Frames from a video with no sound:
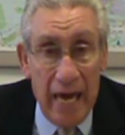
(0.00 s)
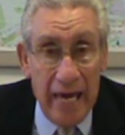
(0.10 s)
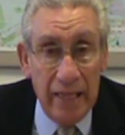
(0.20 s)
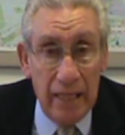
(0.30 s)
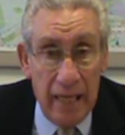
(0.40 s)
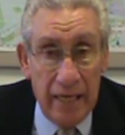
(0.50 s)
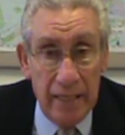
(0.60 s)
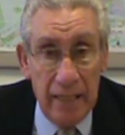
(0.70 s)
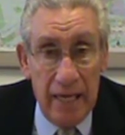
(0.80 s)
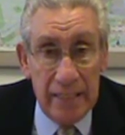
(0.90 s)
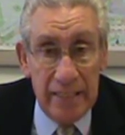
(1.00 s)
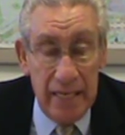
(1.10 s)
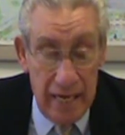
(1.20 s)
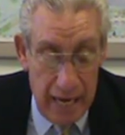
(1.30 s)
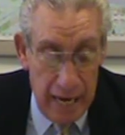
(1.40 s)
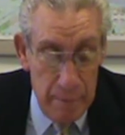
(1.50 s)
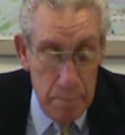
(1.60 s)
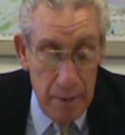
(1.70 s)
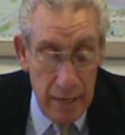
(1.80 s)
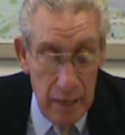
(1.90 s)
N like in Nancy,
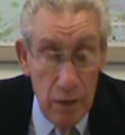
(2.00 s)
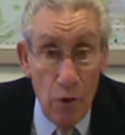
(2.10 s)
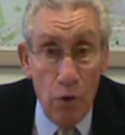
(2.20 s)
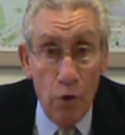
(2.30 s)
A-P-O-L-I-A